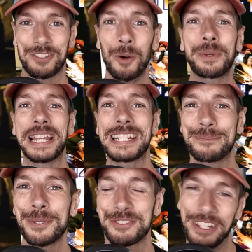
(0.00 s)
Storm
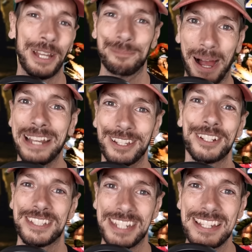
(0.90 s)
Collectibles figure might
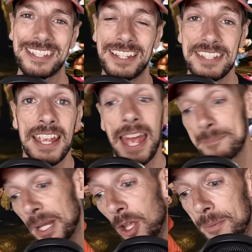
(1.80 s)
look decent.
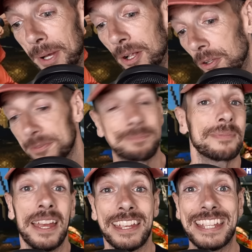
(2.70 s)
But lo and behold,
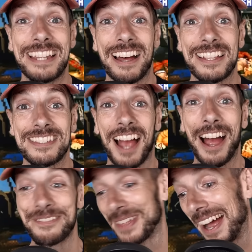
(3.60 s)
he does.
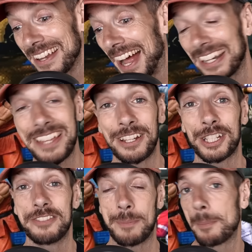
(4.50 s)
I like the
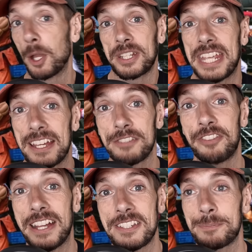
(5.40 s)
look of him. I'm not a King of the
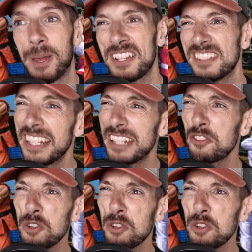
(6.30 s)
Fighters person. That never